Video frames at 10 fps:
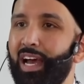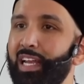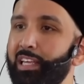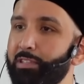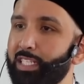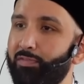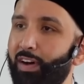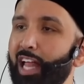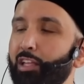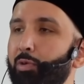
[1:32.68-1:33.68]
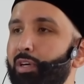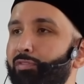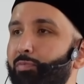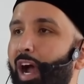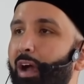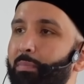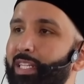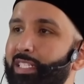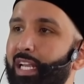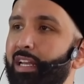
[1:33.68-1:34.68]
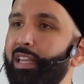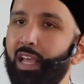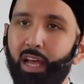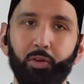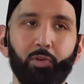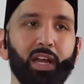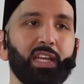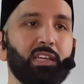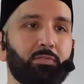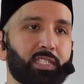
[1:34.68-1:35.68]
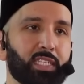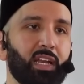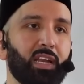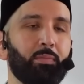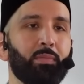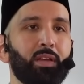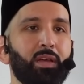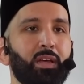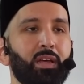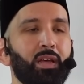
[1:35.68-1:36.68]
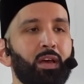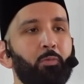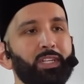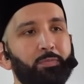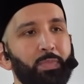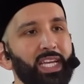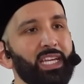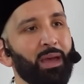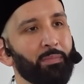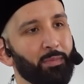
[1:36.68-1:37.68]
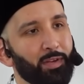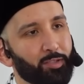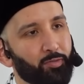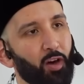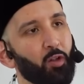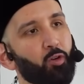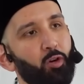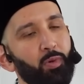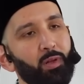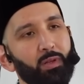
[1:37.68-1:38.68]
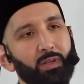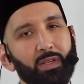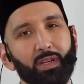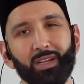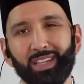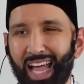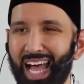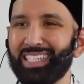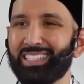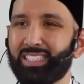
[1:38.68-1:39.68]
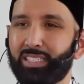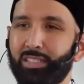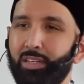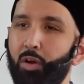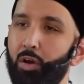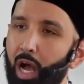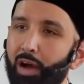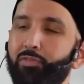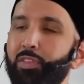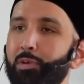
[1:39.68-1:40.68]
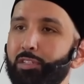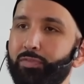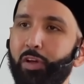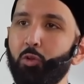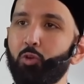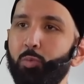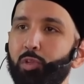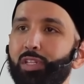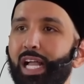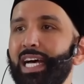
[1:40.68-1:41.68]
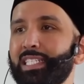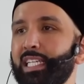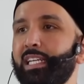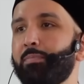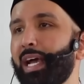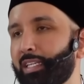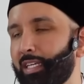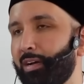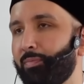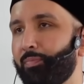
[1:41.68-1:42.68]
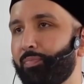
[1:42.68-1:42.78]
And he was a follower of Muhammad sallallahu alayhi wa sallam, which made him the most vulnerable class, or of the most vulnerable class in Mecca.